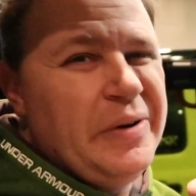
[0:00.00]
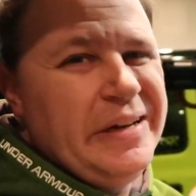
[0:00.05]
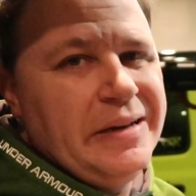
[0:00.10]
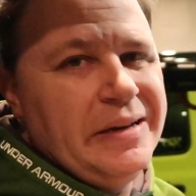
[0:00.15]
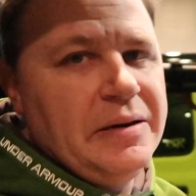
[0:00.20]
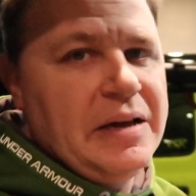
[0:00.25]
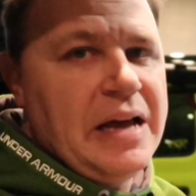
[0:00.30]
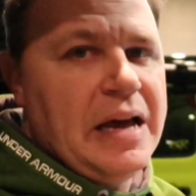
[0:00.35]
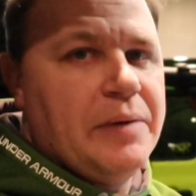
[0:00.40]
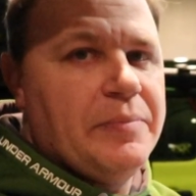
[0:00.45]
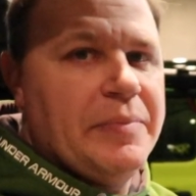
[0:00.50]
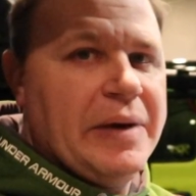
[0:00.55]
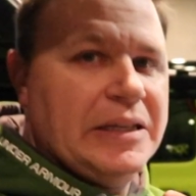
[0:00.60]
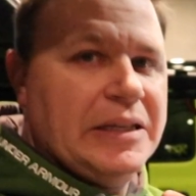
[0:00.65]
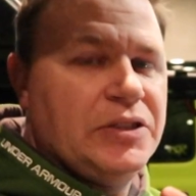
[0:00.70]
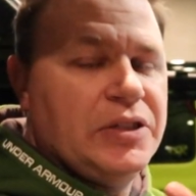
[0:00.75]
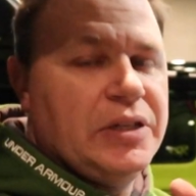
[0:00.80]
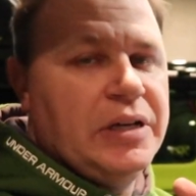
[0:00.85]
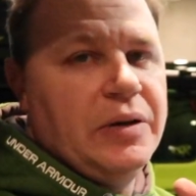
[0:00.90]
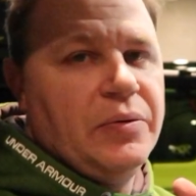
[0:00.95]
We did kind of
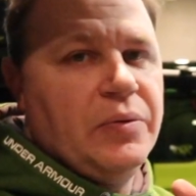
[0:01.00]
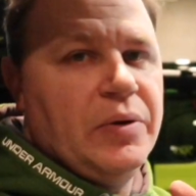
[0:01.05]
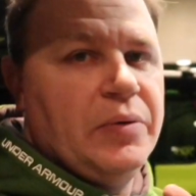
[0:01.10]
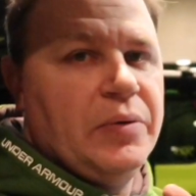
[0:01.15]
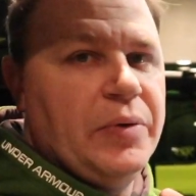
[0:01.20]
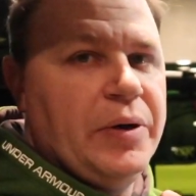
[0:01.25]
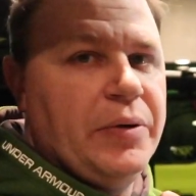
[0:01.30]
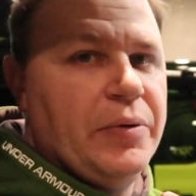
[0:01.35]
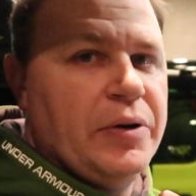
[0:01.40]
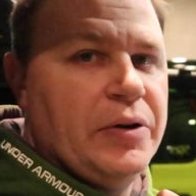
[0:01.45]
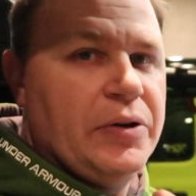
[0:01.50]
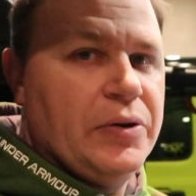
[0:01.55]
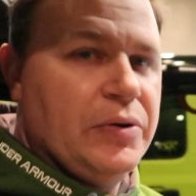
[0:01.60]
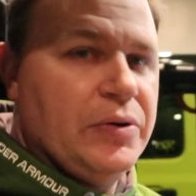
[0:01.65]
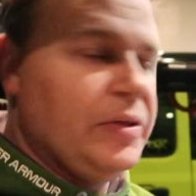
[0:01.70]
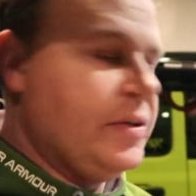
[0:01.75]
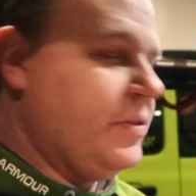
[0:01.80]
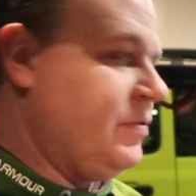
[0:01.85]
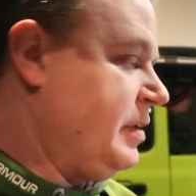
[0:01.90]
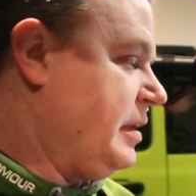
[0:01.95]
mention it when we were
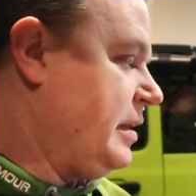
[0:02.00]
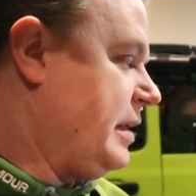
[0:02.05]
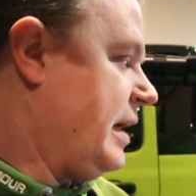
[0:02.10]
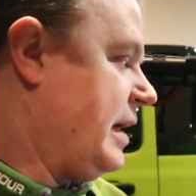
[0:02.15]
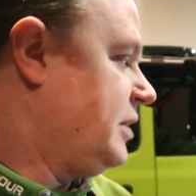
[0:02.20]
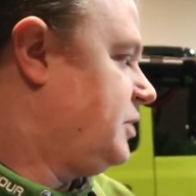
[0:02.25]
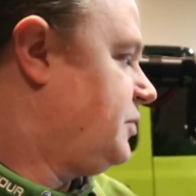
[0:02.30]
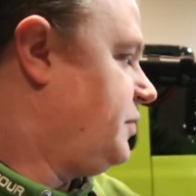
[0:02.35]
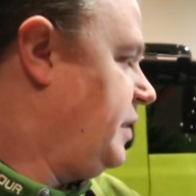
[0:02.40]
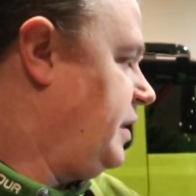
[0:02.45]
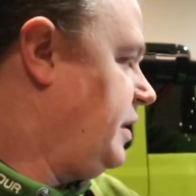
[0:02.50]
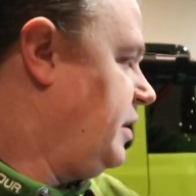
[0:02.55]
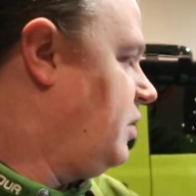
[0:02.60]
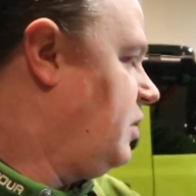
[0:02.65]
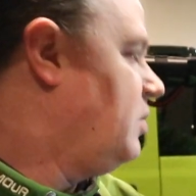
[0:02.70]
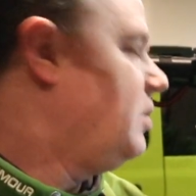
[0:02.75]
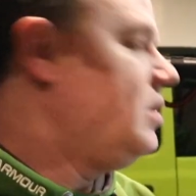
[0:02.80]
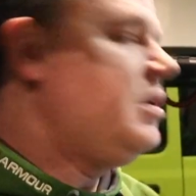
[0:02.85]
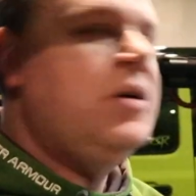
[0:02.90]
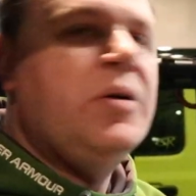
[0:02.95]
doing the dash
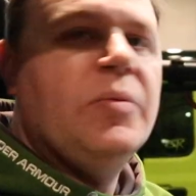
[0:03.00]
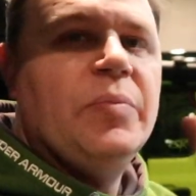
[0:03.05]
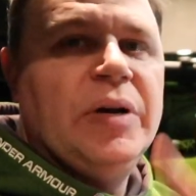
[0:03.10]
video,